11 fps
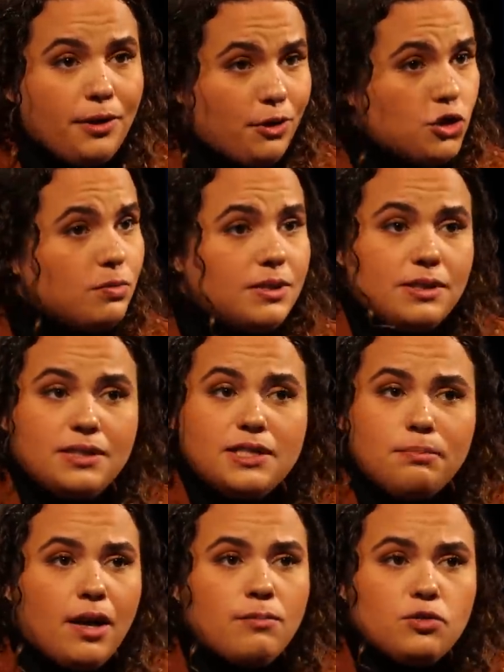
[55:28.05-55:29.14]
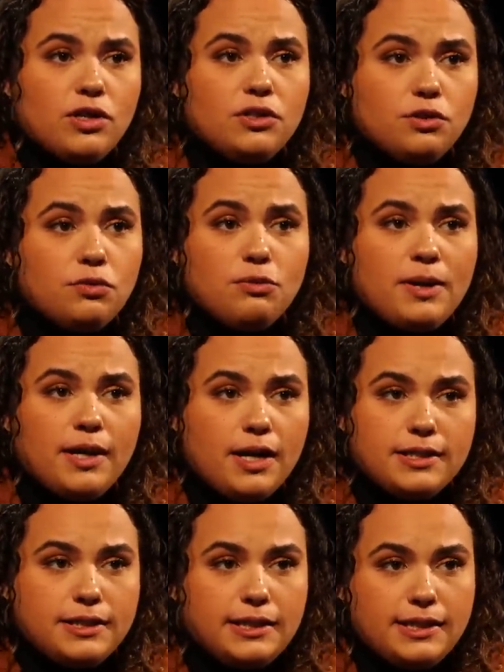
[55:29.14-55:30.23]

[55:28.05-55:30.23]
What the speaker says: Hirsch was in this bomb shelter with my cousin,